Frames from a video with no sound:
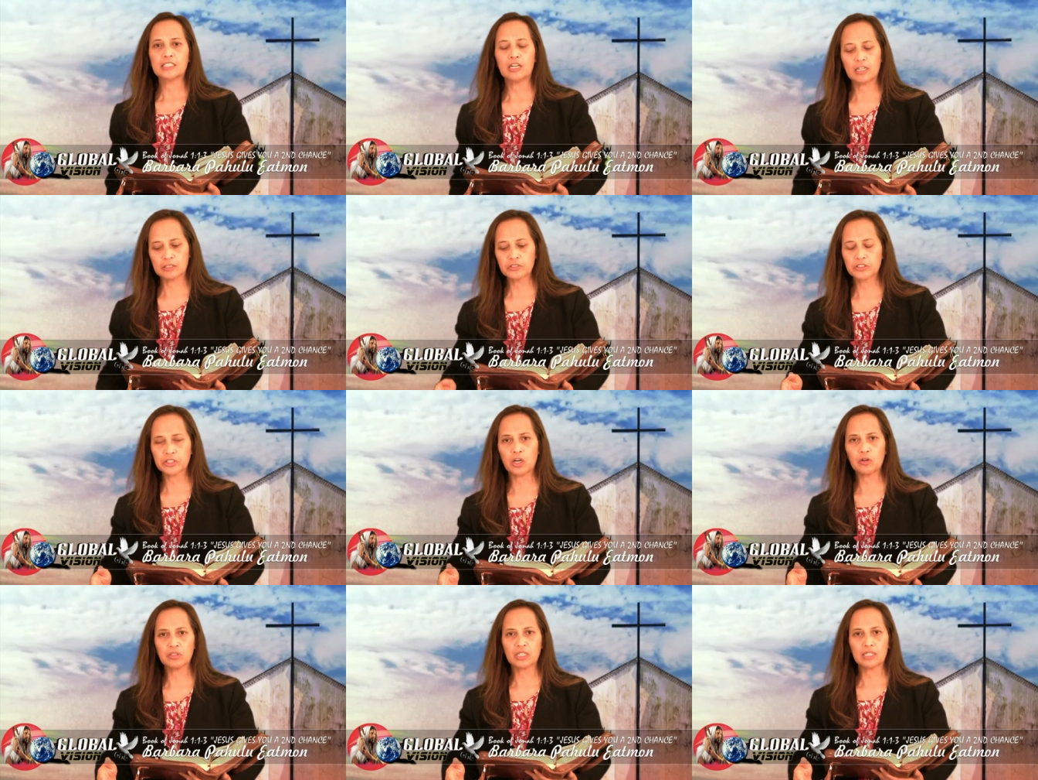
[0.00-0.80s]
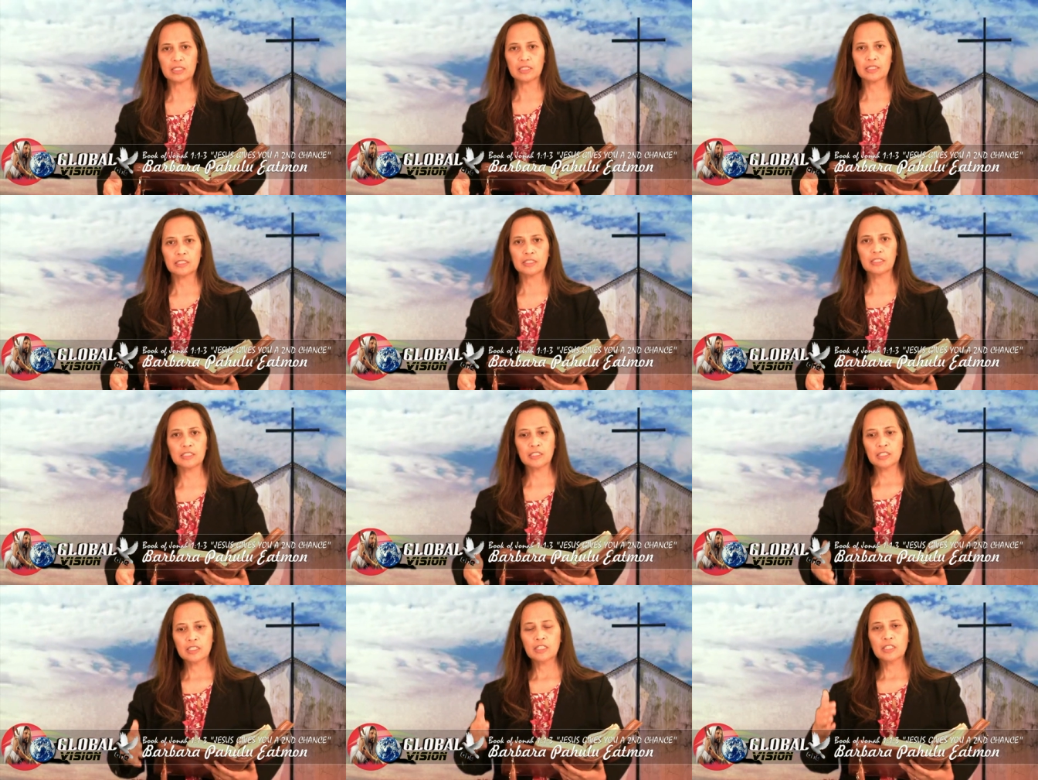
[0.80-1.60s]
on Jonah
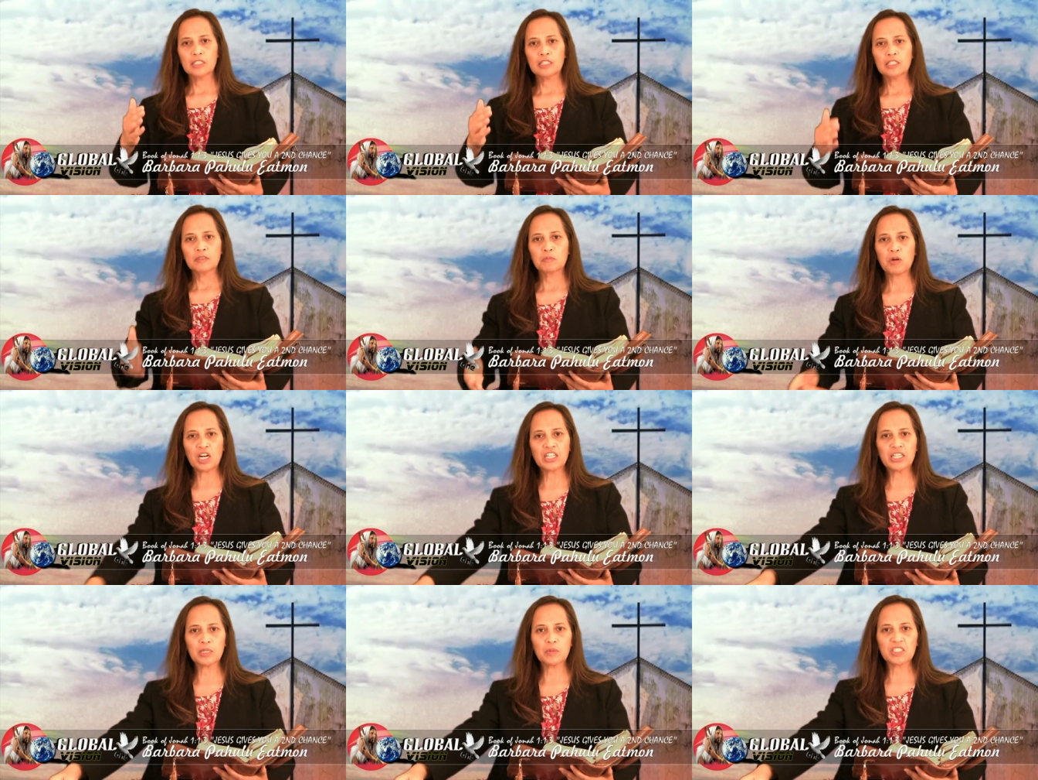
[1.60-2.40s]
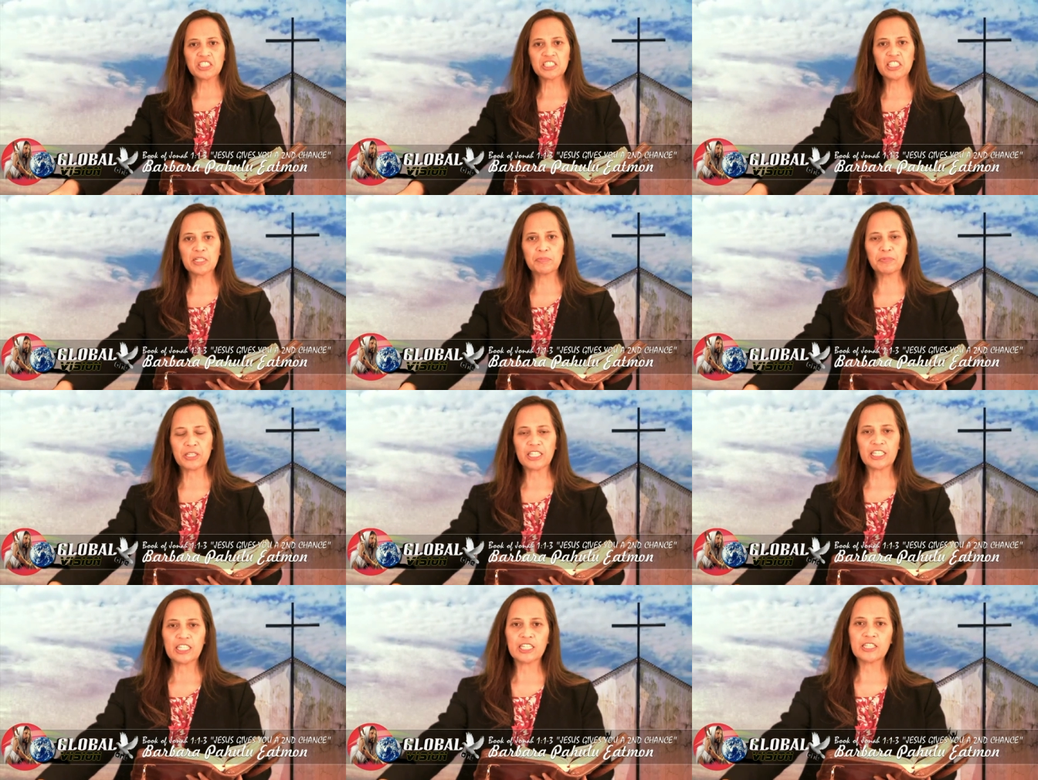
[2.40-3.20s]
while he was
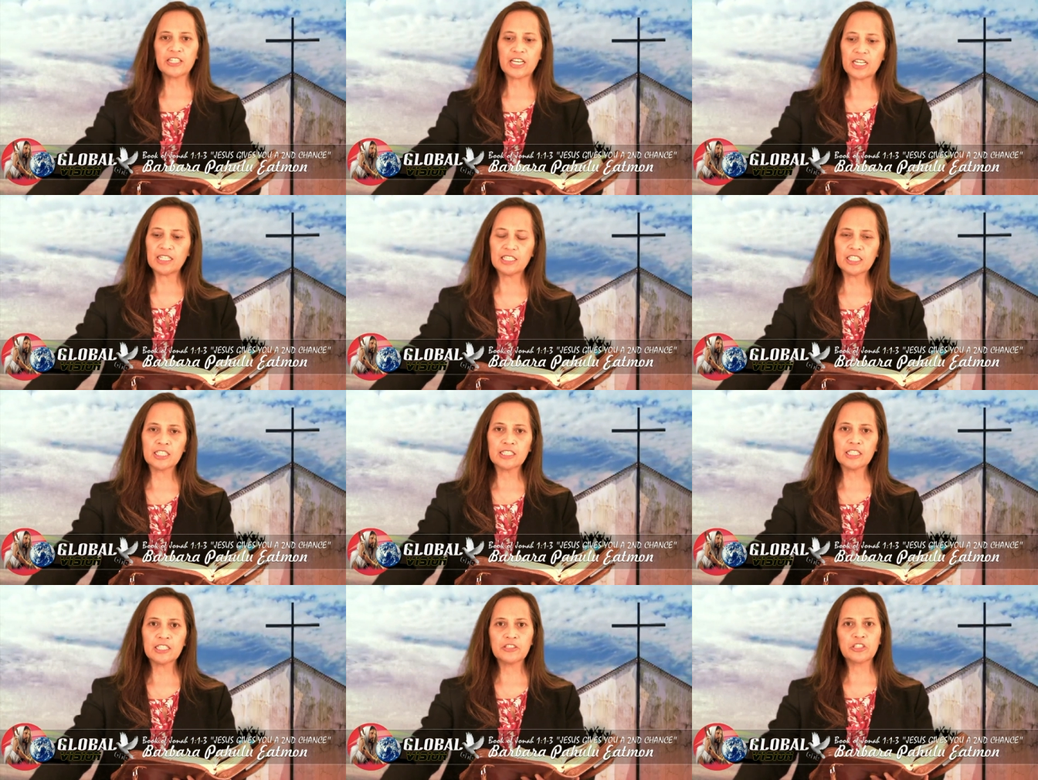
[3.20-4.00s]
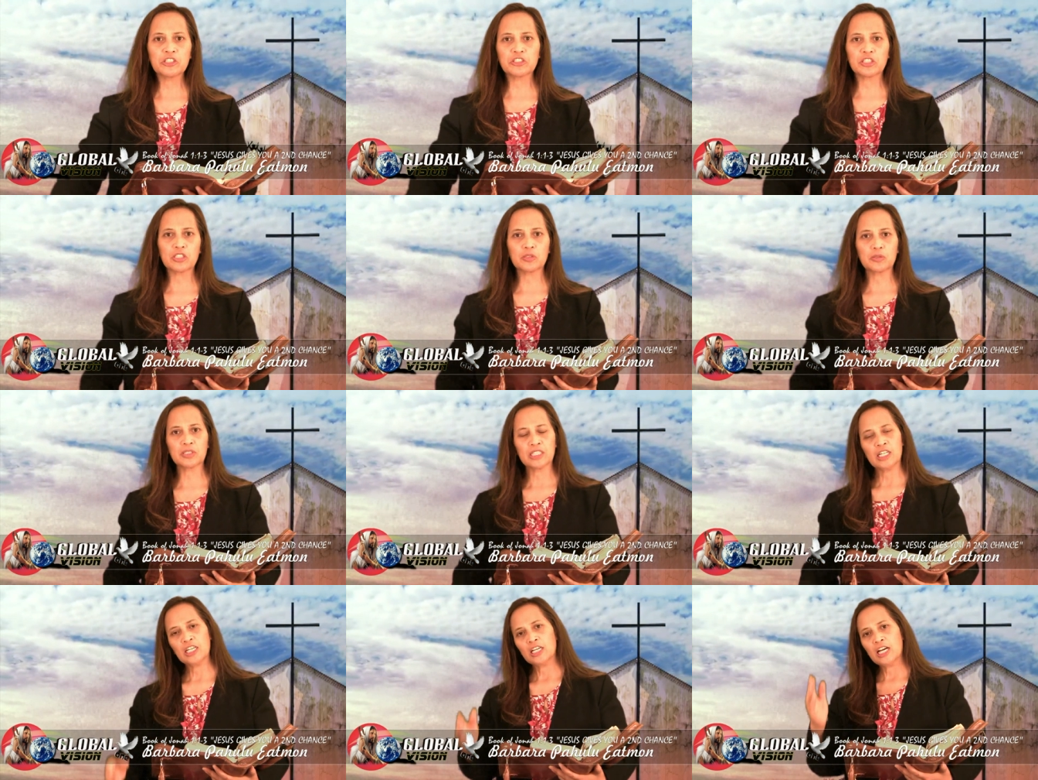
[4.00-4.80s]
sleeping in that in, in the
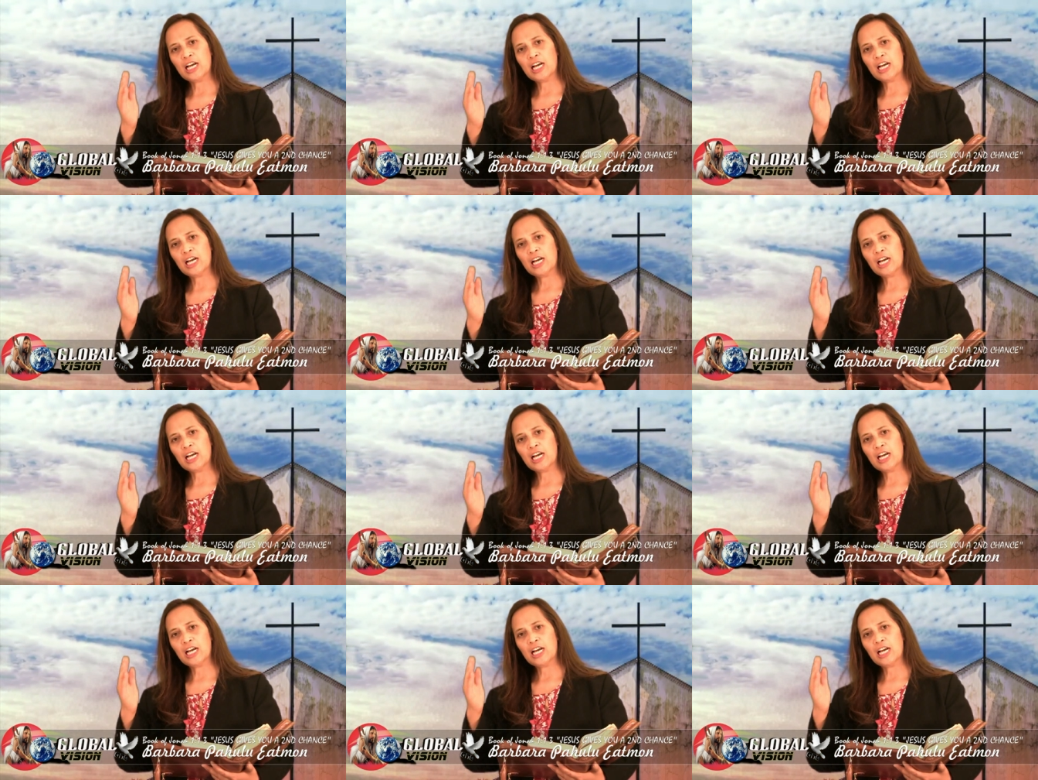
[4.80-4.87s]
saloon.